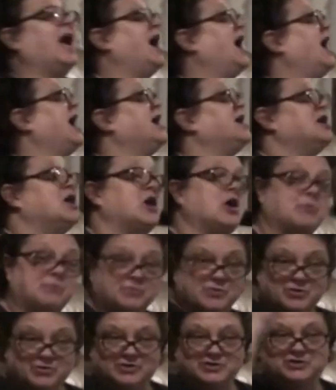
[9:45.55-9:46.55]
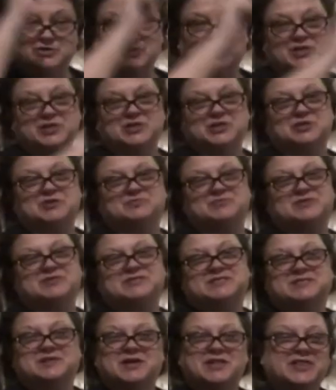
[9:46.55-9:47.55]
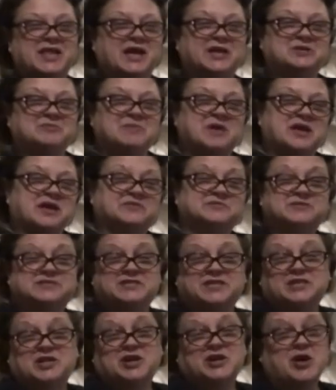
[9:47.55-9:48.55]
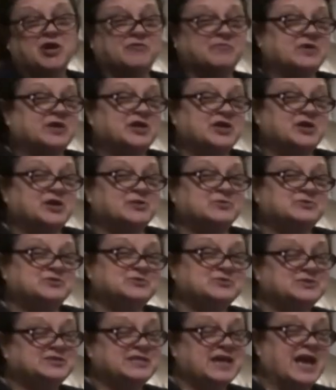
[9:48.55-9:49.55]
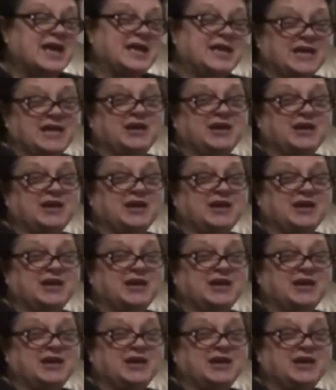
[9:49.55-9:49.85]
I hope you enjoyed a little bit of something that you may have seen on our video today.